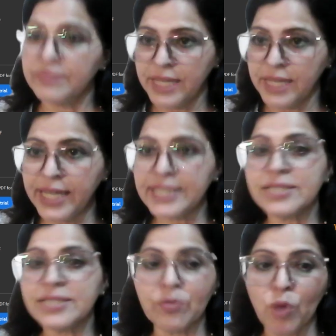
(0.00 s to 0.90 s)
its
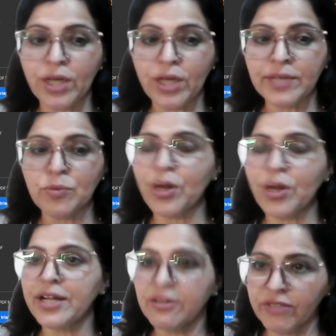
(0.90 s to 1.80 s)
boiling
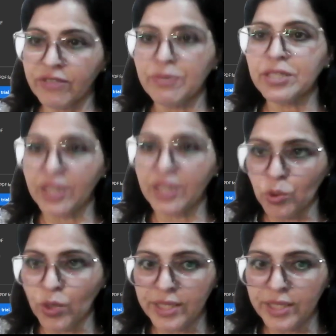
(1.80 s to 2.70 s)
point will be the
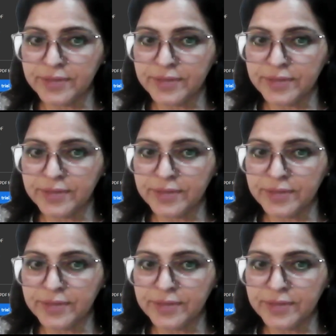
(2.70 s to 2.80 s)
lower.